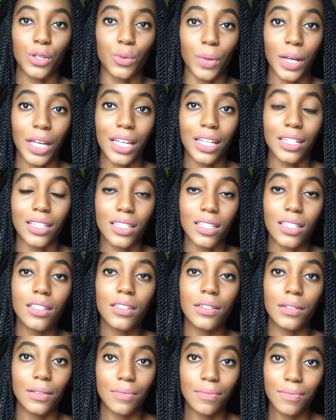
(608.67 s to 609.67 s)
your
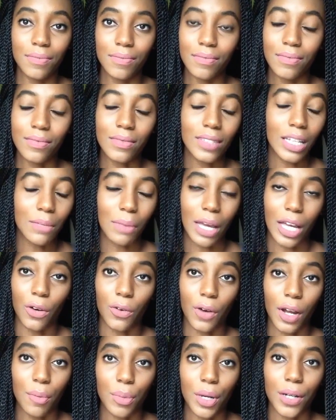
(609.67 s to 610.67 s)
wings and make
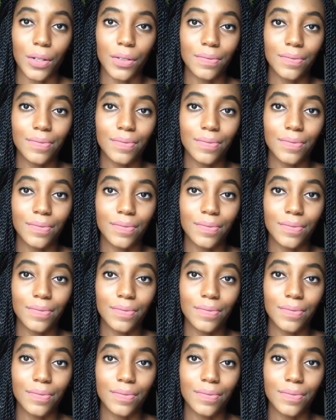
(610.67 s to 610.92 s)
a rainbow.